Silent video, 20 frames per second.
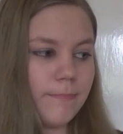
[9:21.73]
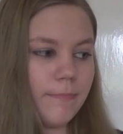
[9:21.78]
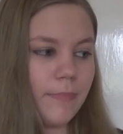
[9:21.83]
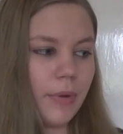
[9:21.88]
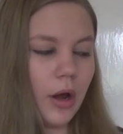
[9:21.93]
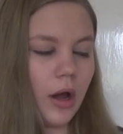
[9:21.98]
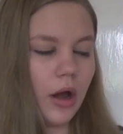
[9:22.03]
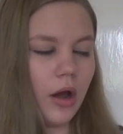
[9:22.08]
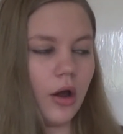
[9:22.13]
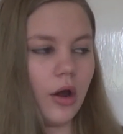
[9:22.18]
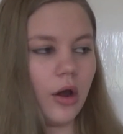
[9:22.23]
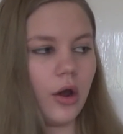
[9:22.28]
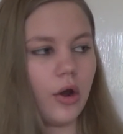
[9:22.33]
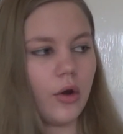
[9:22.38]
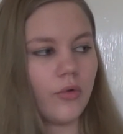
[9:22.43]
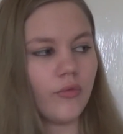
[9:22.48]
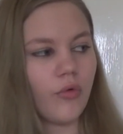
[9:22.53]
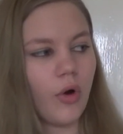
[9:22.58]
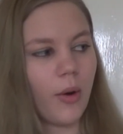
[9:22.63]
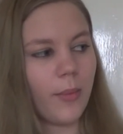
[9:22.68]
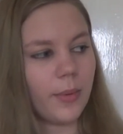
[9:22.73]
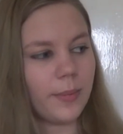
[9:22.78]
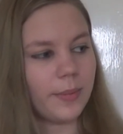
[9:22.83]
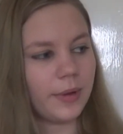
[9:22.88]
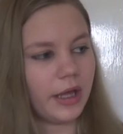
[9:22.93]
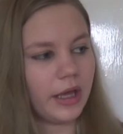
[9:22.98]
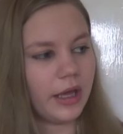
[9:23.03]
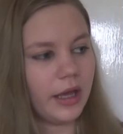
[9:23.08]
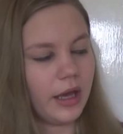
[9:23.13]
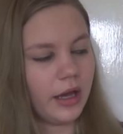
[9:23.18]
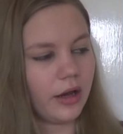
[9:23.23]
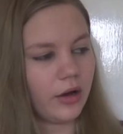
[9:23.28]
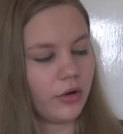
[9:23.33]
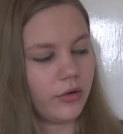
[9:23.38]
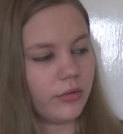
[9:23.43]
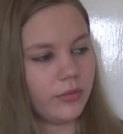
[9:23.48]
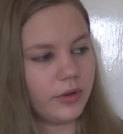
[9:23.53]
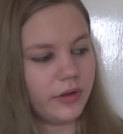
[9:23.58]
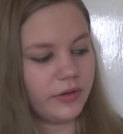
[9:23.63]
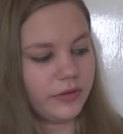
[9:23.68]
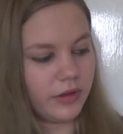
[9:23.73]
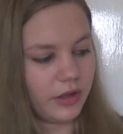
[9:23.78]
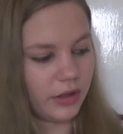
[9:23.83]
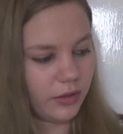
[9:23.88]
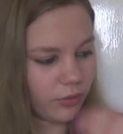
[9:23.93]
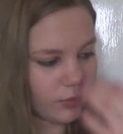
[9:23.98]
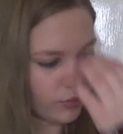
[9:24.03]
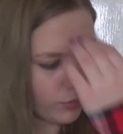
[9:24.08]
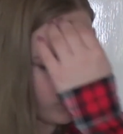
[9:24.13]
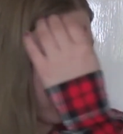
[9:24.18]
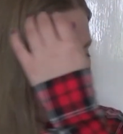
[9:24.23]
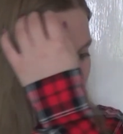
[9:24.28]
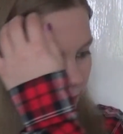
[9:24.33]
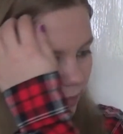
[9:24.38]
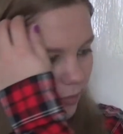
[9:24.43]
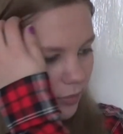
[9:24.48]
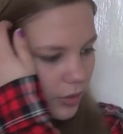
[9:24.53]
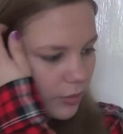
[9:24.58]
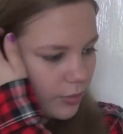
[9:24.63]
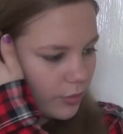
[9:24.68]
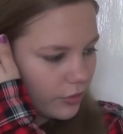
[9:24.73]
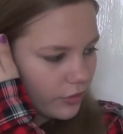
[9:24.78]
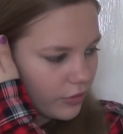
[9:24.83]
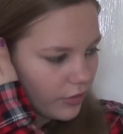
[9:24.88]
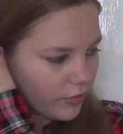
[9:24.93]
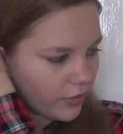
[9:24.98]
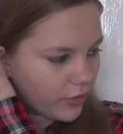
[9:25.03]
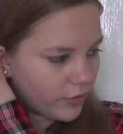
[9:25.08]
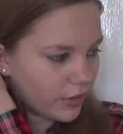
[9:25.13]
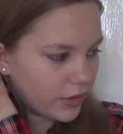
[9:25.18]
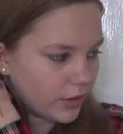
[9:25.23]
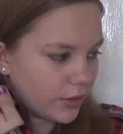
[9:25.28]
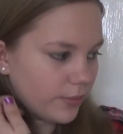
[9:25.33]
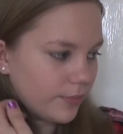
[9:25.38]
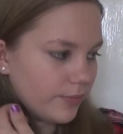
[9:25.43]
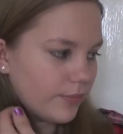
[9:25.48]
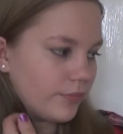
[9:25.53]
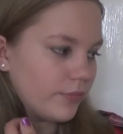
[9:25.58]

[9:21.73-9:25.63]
Probably, hang on, let's see. What vampire books have I read?